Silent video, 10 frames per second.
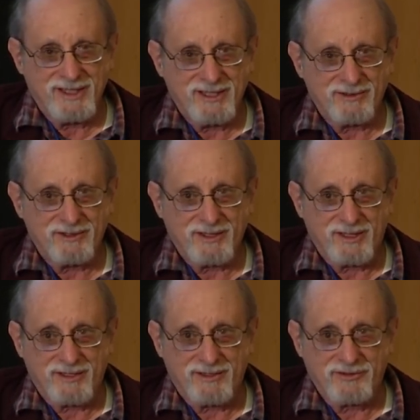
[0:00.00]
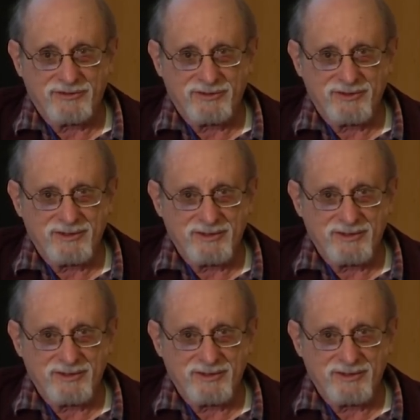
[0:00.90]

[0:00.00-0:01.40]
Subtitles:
in this